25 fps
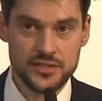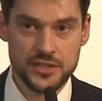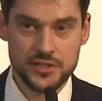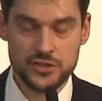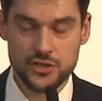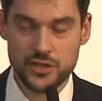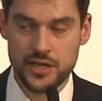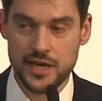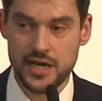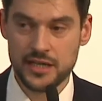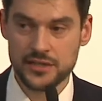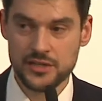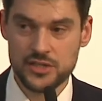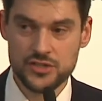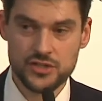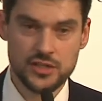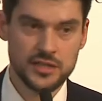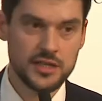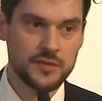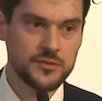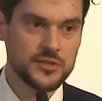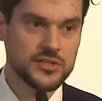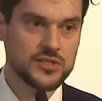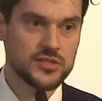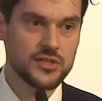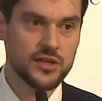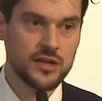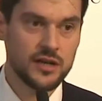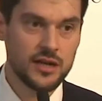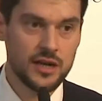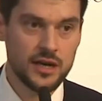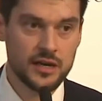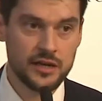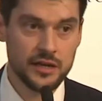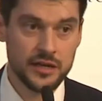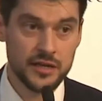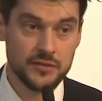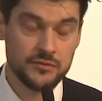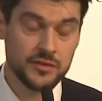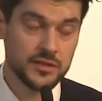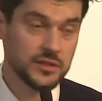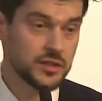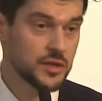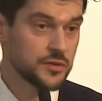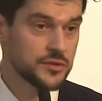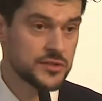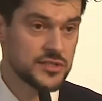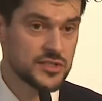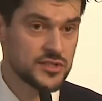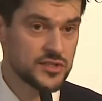jihadis around Sahara, even
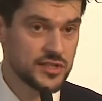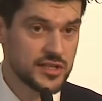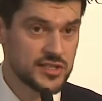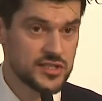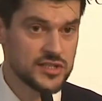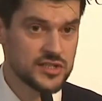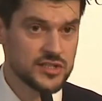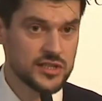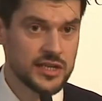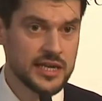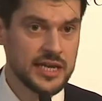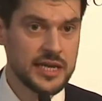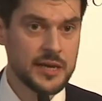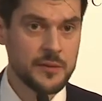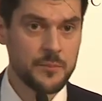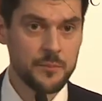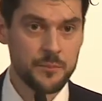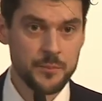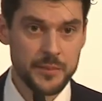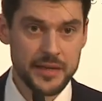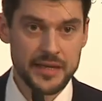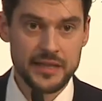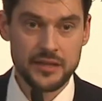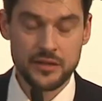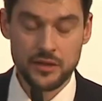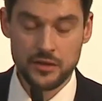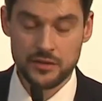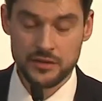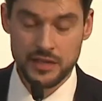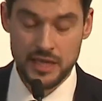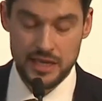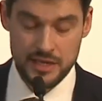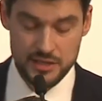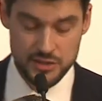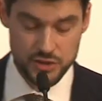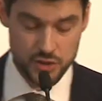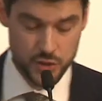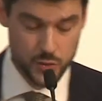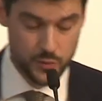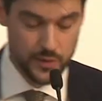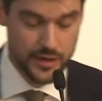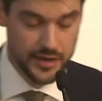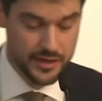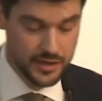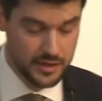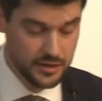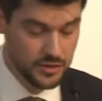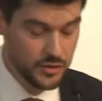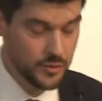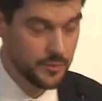though it's 6 million square
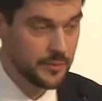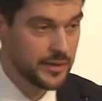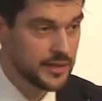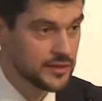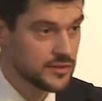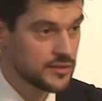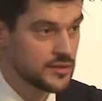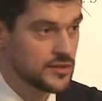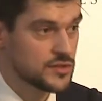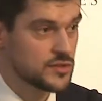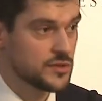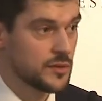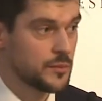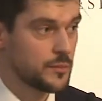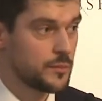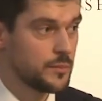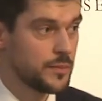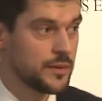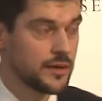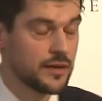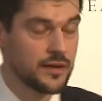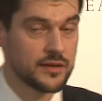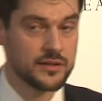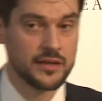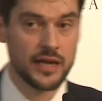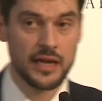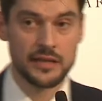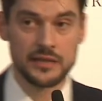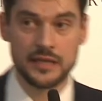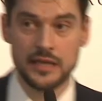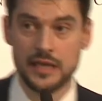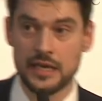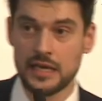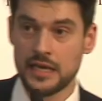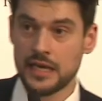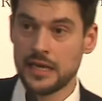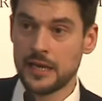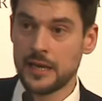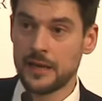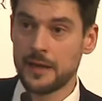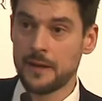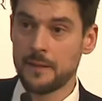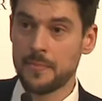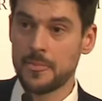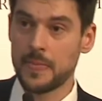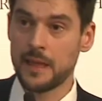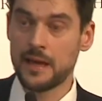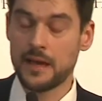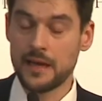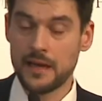kilometers, like bigger
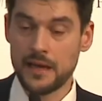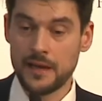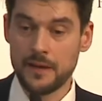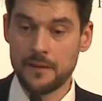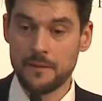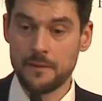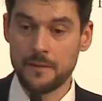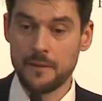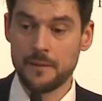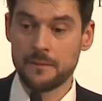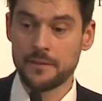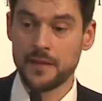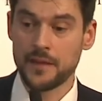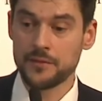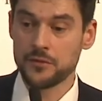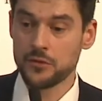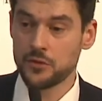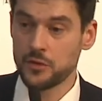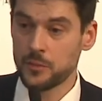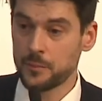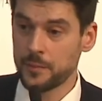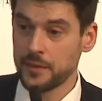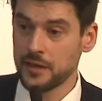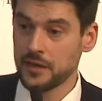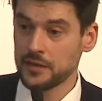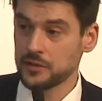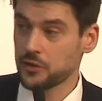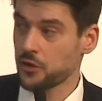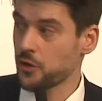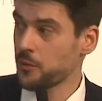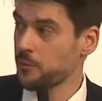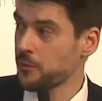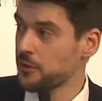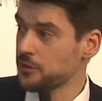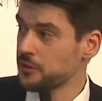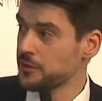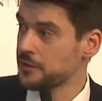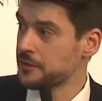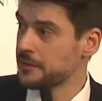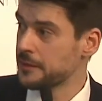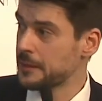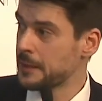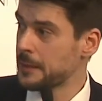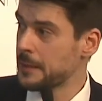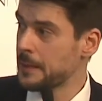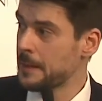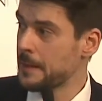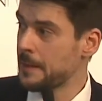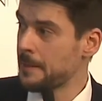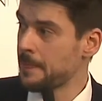than European community.
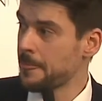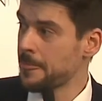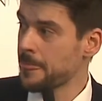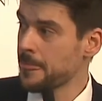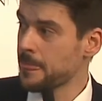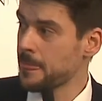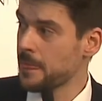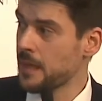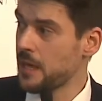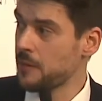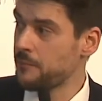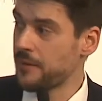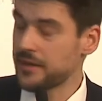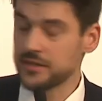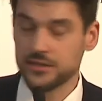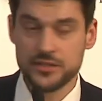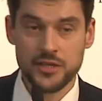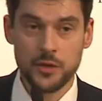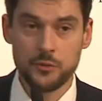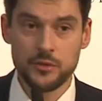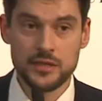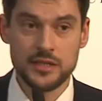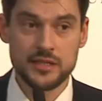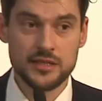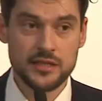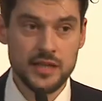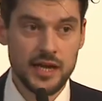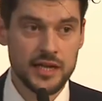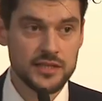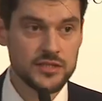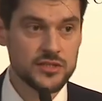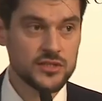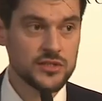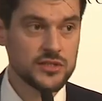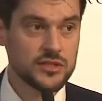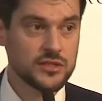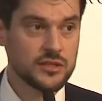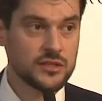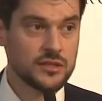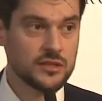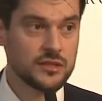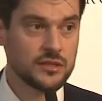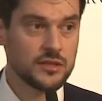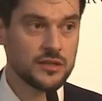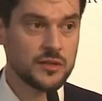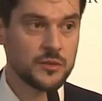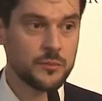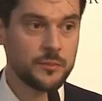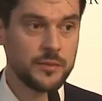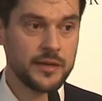But they will not
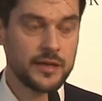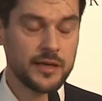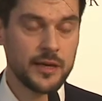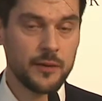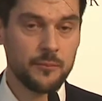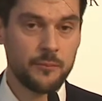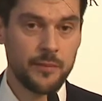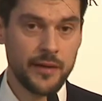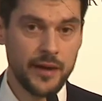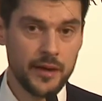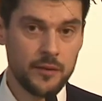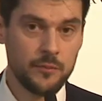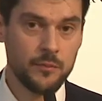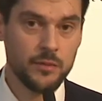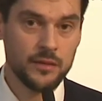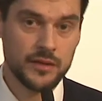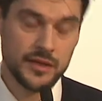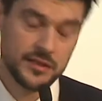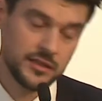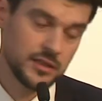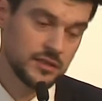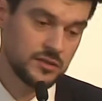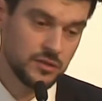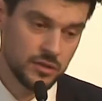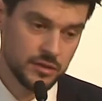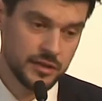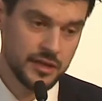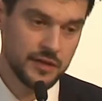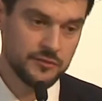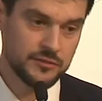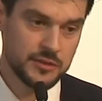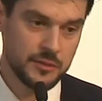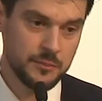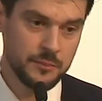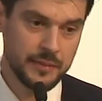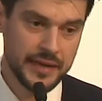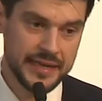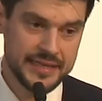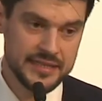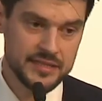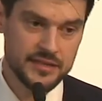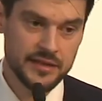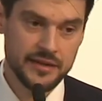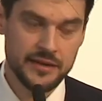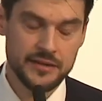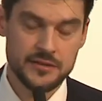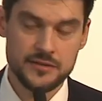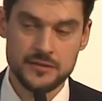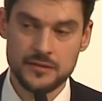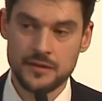be capable, and they don't have the
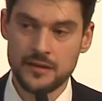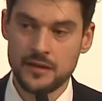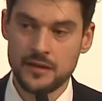mandate